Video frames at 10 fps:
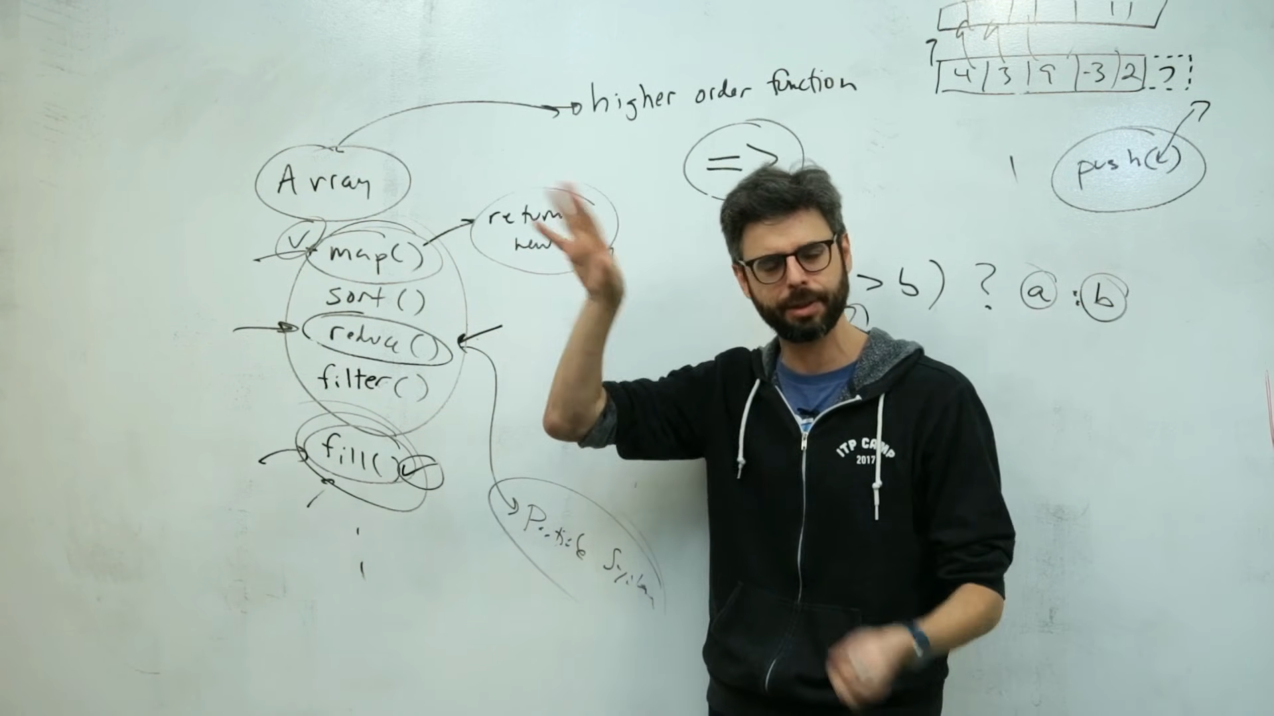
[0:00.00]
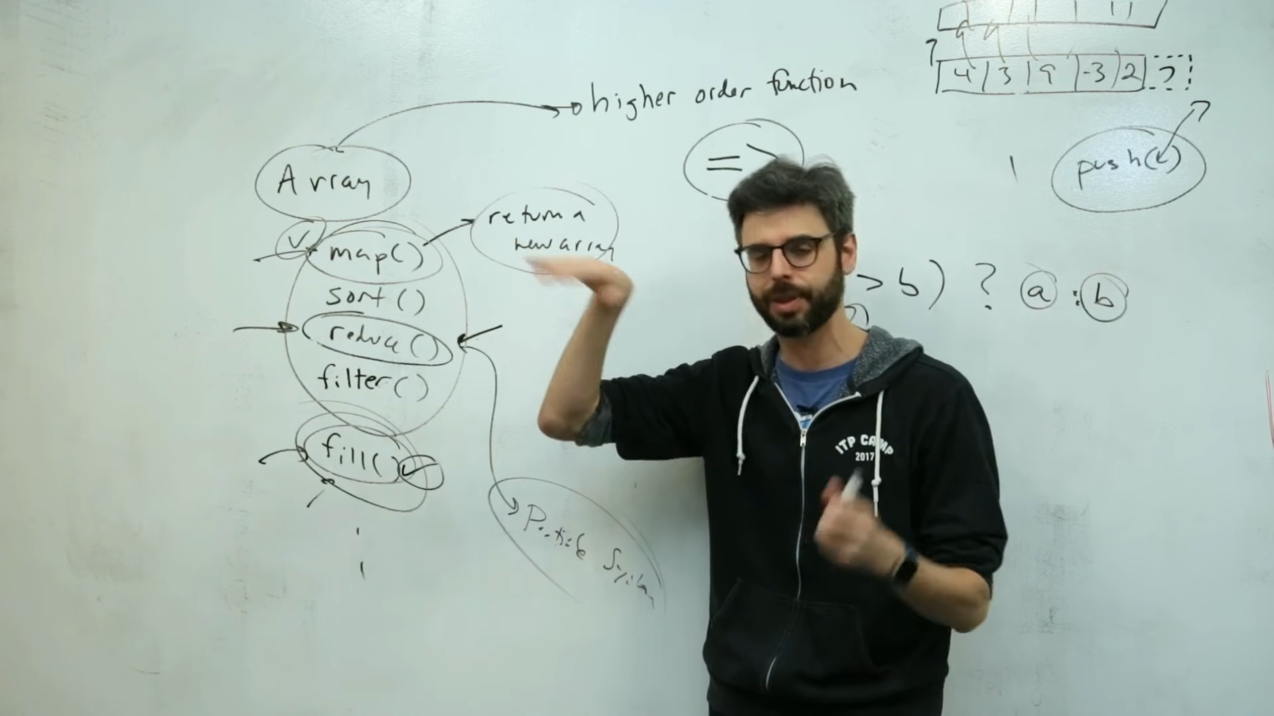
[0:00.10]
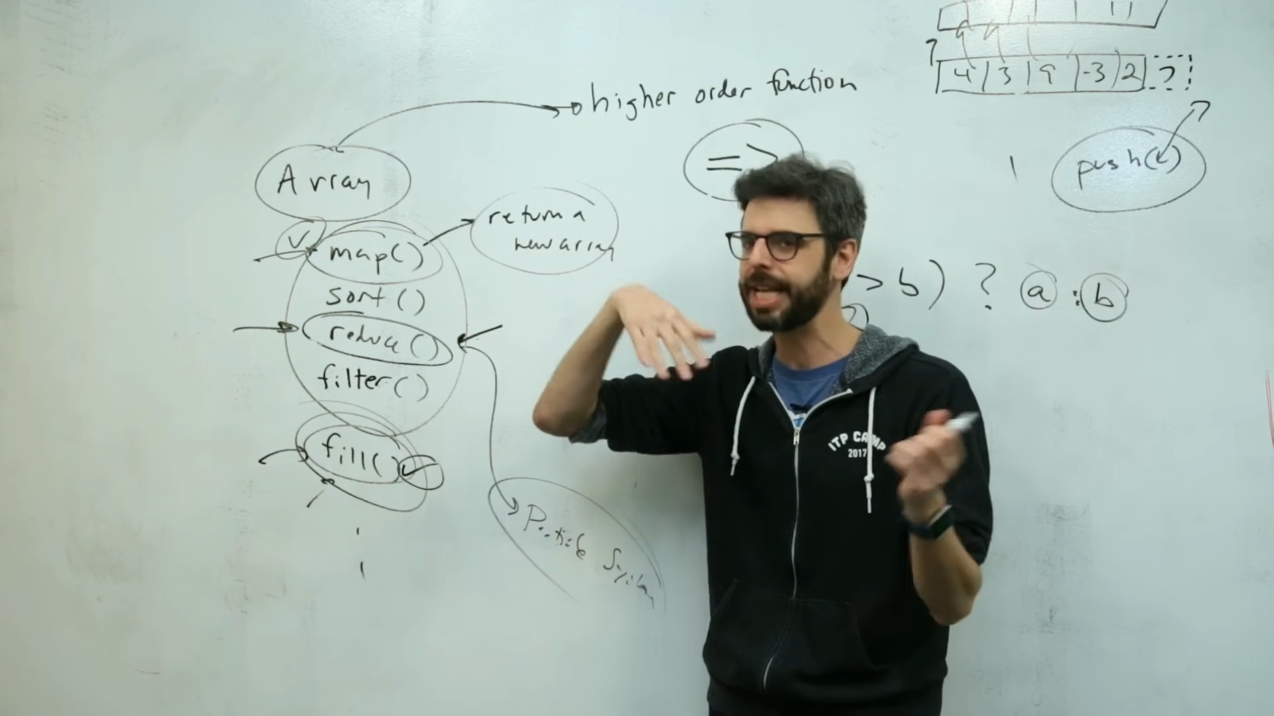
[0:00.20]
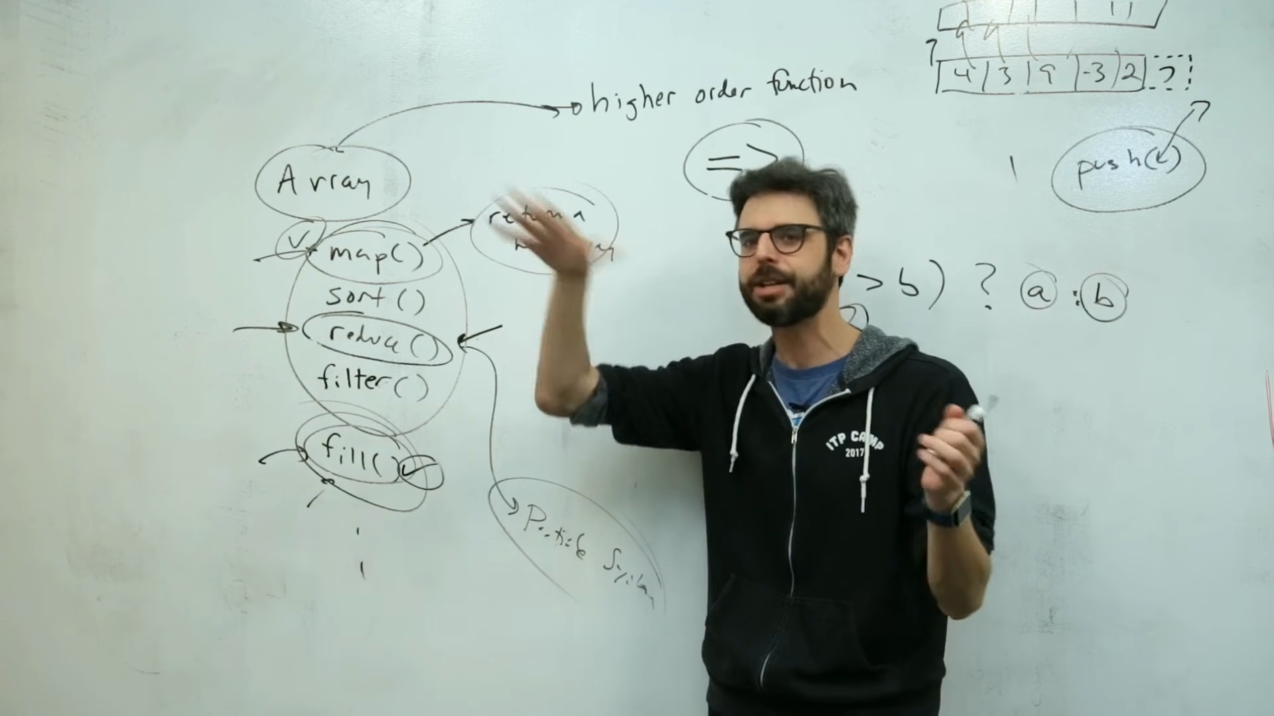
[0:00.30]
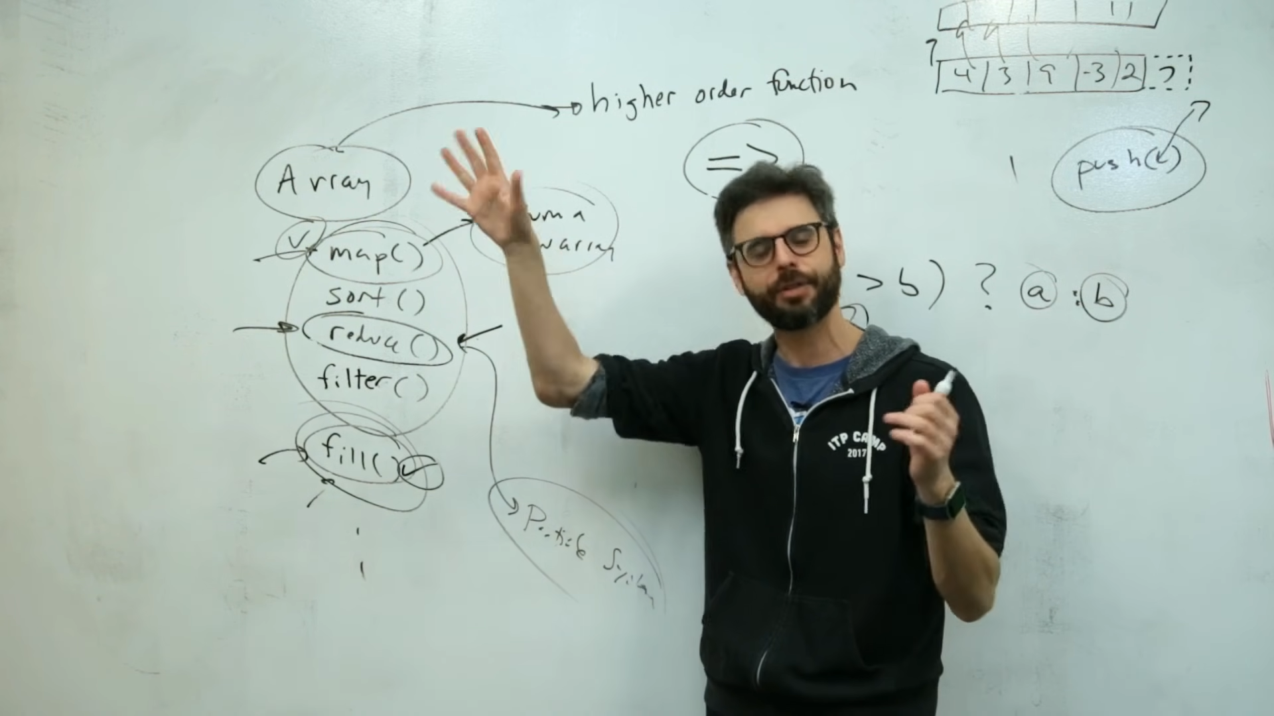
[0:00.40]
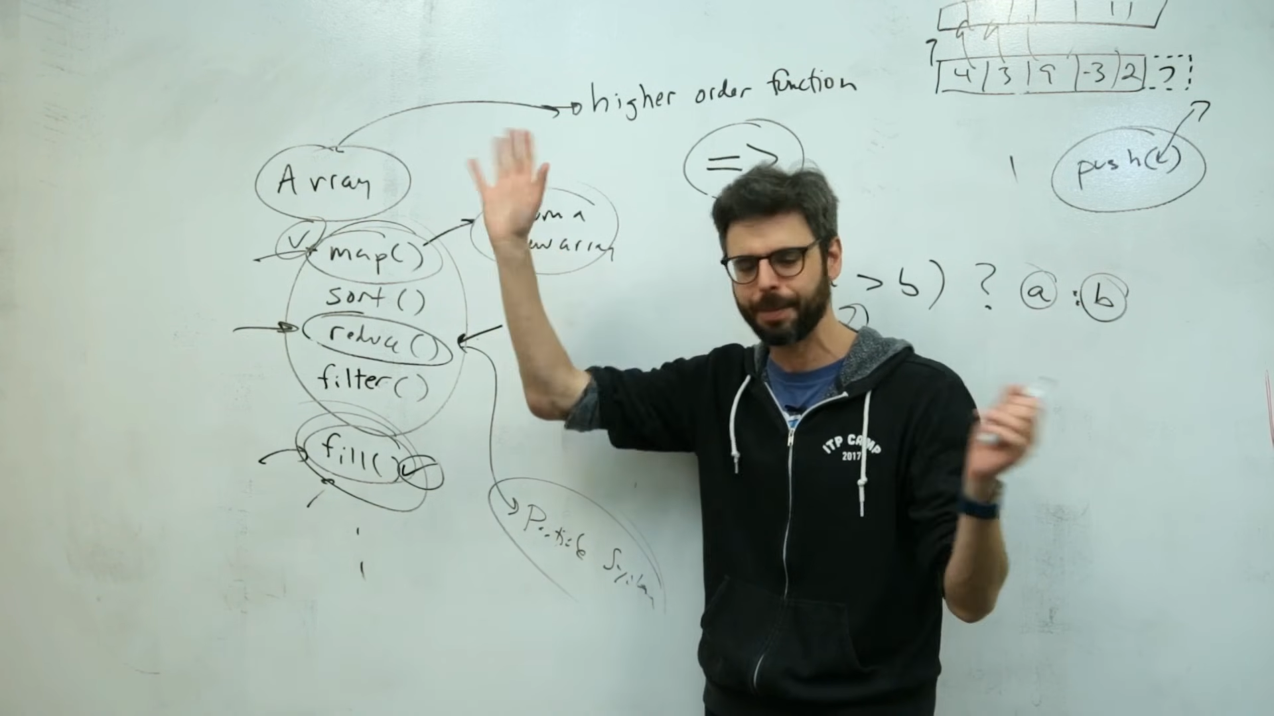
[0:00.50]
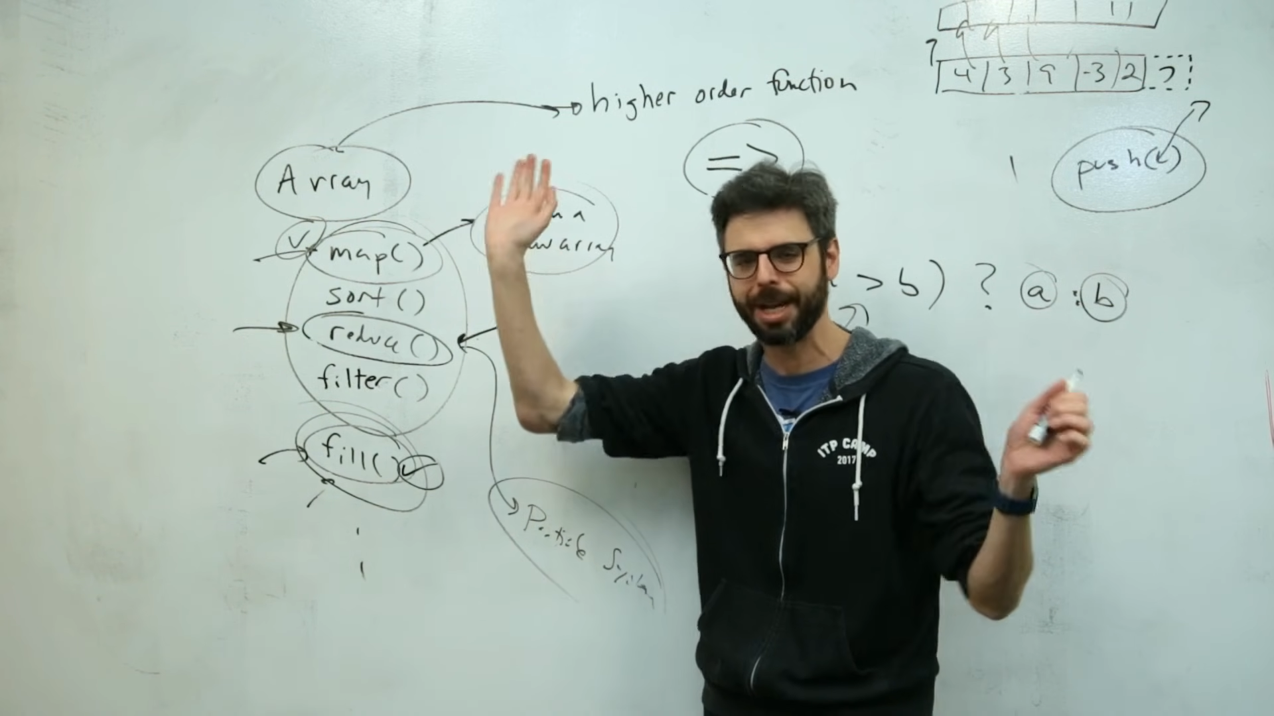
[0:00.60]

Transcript: linked from